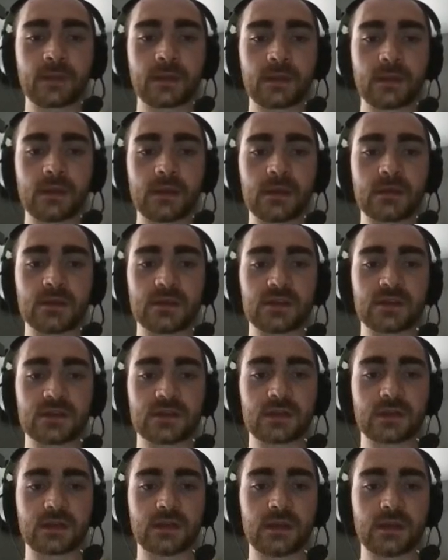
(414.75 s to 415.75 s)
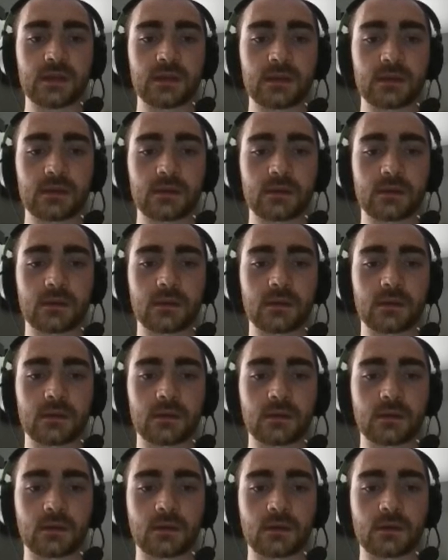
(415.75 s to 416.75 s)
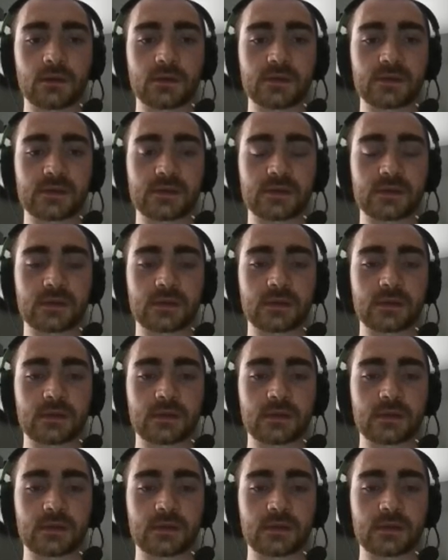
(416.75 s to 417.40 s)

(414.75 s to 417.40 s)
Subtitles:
He initially goes,